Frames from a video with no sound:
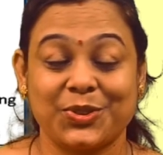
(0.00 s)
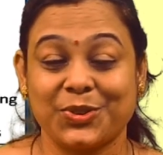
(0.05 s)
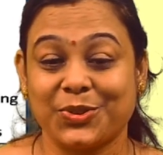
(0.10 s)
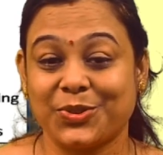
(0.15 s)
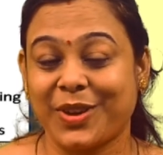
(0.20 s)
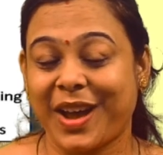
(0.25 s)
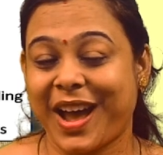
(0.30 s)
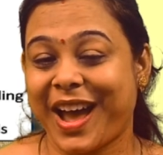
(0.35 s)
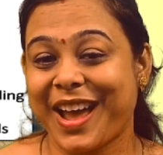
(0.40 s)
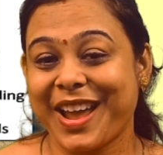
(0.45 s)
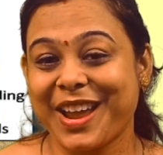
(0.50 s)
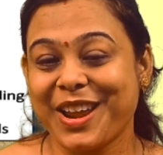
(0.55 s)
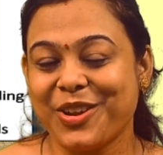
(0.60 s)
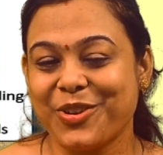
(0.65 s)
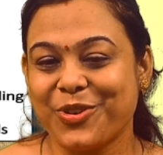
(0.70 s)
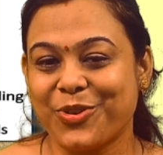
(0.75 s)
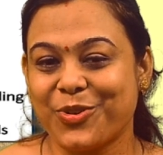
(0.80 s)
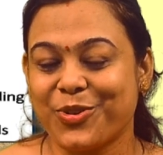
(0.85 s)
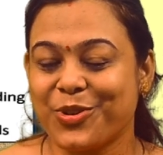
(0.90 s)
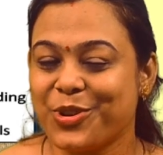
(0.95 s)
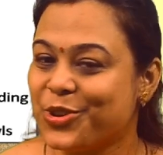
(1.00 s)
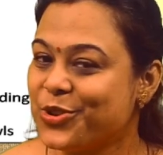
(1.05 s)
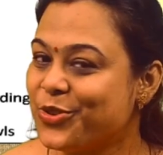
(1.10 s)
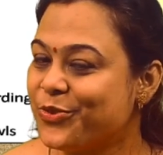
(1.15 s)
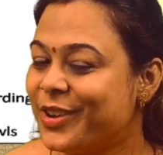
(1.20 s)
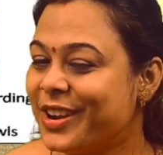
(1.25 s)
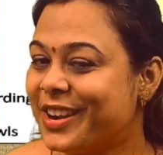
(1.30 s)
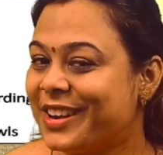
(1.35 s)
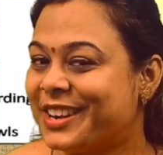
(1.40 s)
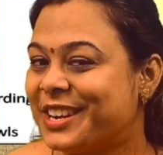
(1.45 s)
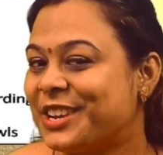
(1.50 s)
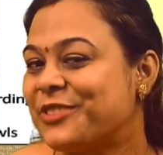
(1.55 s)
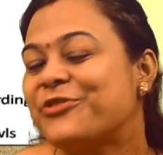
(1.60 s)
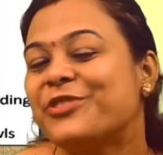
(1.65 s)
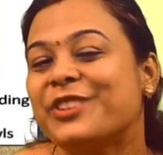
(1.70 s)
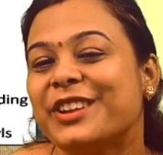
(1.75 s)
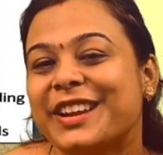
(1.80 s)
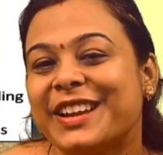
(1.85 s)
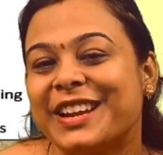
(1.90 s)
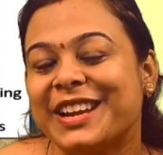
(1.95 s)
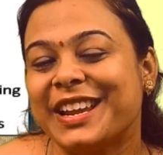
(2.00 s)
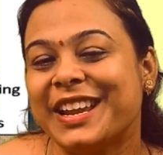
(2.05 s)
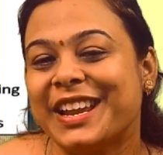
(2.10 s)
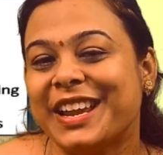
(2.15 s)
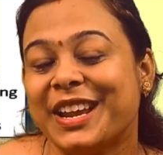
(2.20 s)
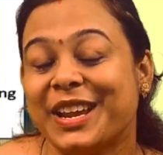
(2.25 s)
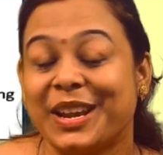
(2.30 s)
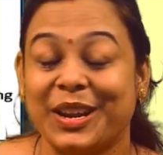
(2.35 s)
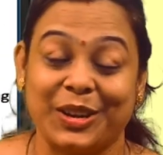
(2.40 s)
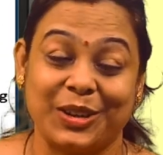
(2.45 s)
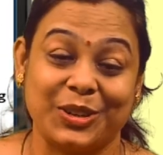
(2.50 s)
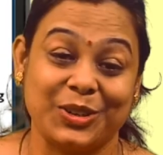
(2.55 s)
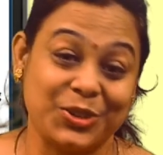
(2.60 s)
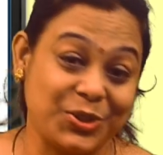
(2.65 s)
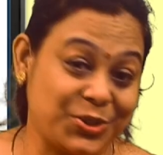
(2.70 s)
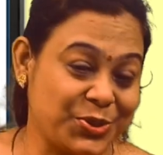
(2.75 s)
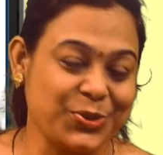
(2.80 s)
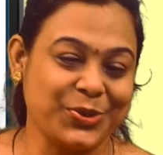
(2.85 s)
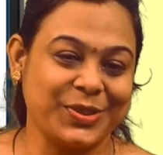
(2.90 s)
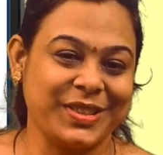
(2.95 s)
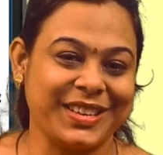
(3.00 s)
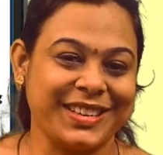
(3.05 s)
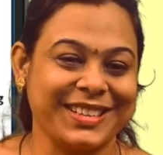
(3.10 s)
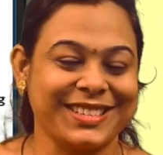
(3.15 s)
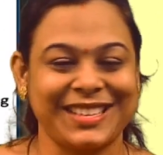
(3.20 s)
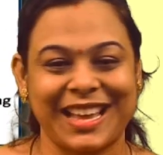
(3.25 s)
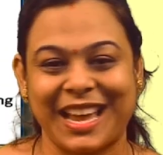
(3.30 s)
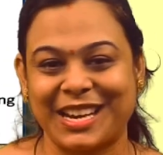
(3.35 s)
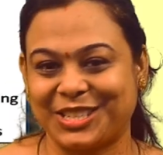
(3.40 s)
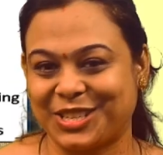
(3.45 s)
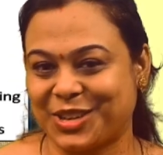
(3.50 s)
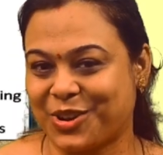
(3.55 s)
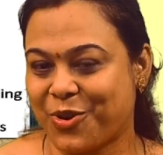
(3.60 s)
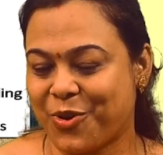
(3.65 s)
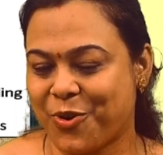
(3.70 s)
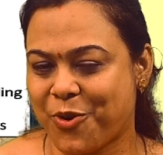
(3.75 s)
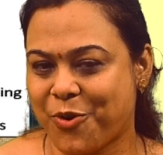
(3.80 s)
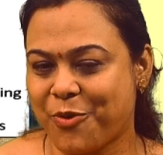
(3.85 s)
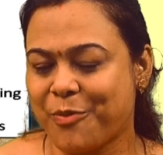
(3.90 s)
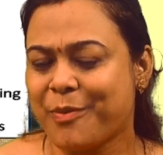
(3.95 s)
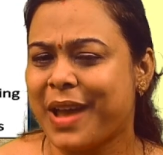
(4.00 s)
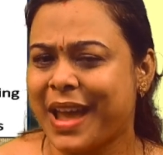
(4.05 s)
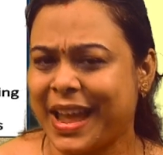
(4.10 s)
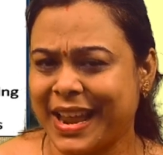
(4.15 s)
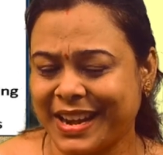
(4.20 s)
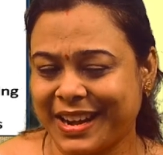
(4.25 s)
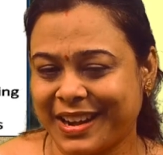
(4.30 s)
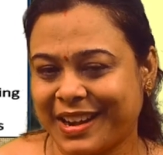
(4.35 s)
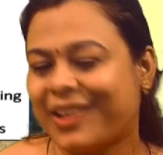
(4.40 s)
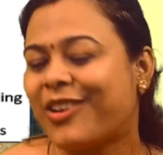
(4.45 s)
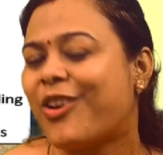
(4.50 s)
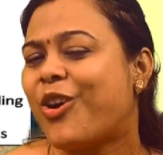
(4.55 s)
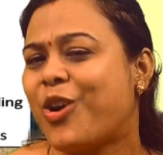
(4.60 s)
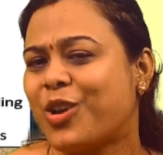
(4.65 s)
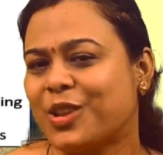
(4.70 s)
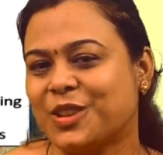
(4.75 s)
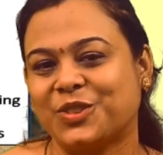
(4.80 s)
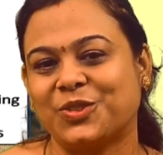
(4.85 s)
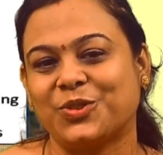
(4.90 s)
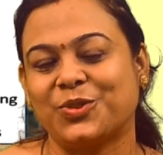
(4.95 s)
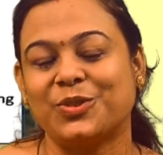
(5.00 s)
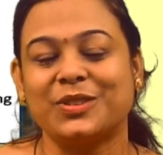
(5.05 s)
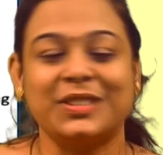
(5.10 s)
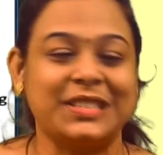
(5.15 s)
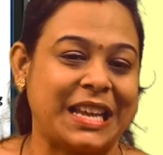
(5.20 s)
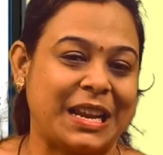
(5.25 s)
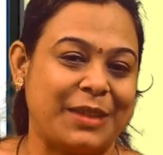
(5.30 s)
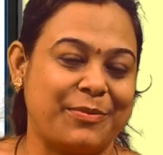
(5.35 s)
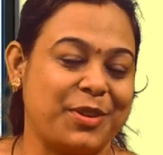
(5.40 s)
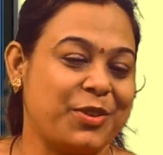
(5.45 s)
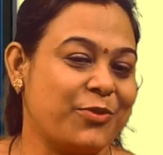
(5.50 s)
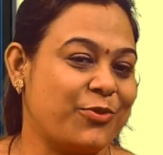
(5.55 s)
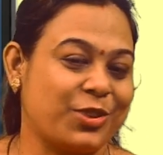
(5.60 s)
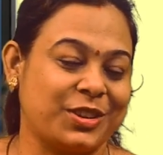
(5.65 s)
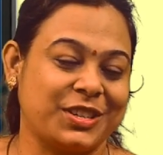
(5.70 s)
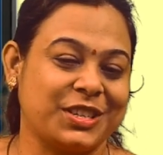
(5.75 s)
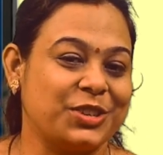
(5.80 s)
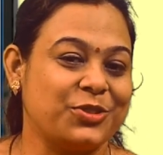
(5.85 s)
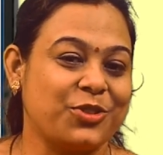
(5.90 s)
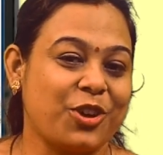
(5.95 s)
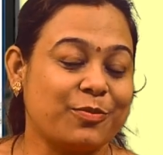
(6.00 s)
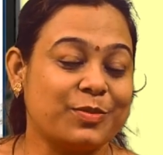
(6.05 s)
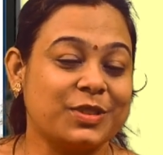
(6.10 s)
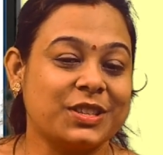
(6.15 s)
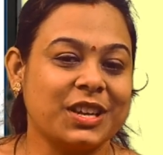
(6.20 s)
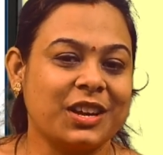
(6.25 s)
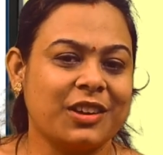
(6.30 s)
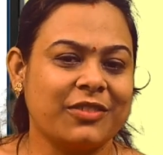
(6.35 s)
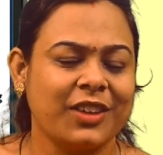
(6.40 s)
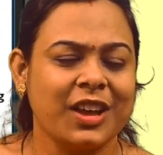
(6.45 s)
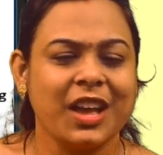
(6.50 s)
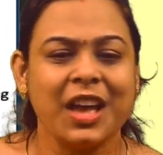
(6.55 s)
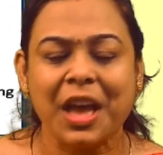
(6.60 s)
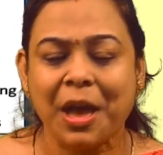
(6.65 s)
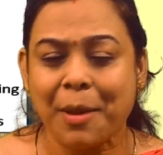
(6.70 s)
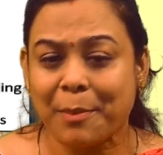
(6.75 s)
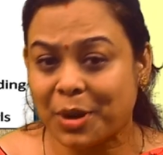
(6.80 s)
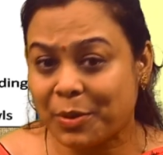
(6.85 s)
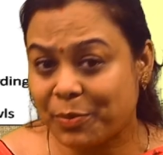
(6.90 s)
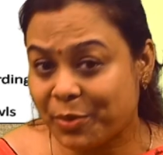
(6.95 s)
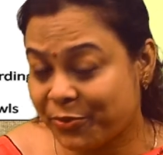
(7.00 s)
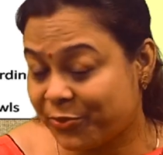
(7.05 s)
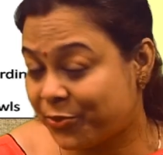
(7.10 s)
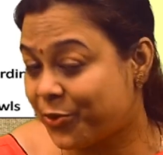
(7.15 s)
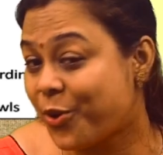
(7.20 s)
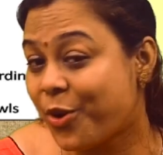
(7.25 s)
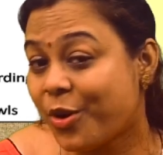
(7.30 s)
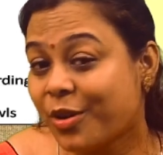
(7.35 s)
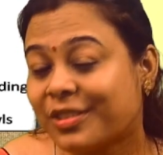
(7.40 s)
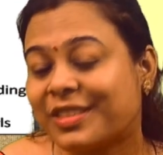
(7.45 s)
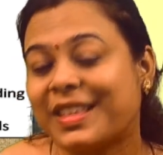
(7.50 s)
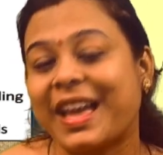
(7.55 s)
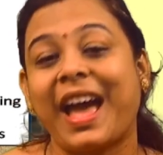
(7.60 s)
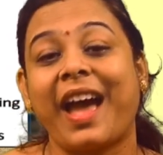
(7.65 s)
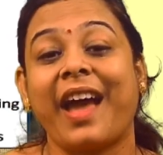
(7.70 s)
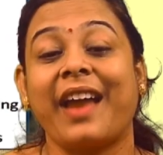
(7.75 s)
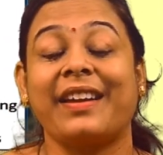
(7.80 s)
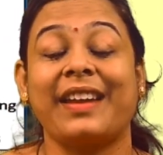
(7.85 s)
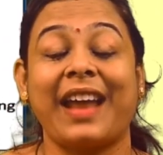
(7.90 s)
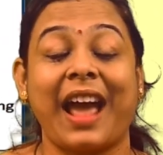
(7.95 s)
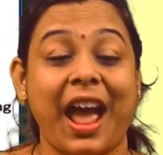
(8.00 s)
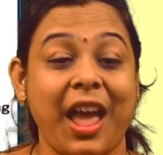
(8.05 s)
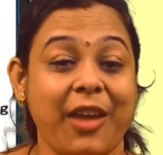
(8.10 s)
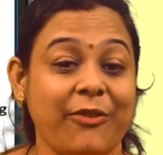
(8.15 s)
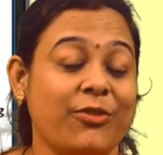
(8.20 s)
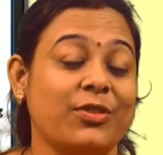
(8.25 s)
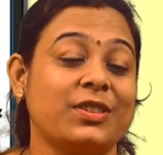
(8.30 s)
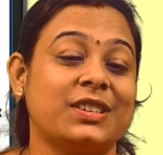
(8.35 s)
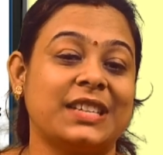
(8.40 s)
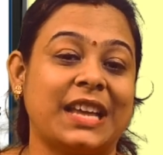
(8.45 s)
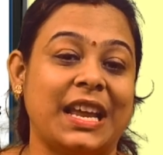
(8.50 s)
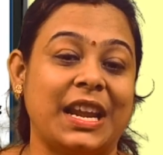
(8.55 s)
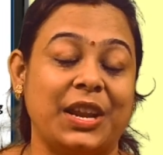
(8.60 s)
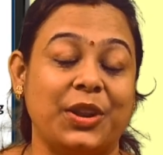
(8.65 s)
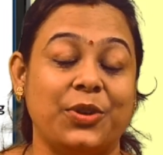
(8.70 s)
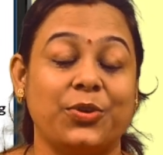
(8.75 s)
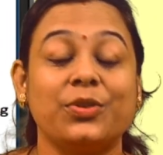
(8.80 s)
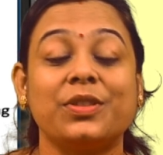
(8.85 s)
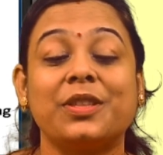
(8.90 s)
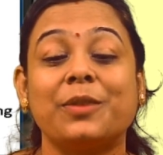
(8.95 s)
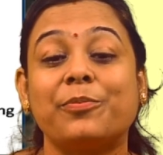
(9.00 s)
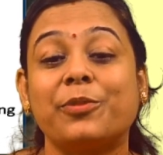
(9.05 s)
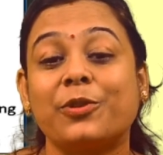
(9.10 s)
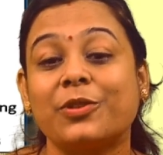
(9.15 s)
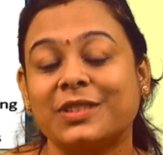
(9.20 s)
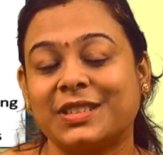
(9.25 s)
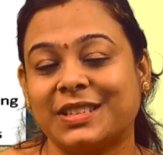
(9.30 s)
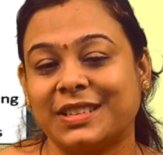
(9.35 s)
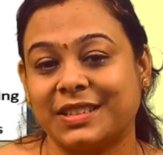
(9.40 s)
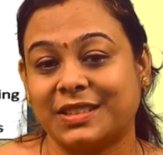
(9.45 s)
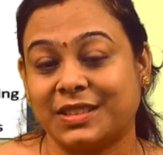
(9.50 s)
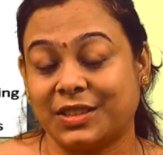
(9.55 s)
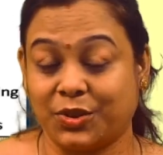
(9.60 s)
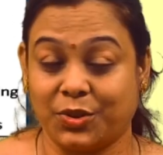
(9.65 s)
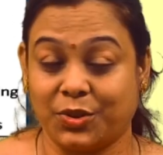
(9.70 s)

So I know you will definitely do this at your home and also tell me what did you observe. But before that, I would tell you the process,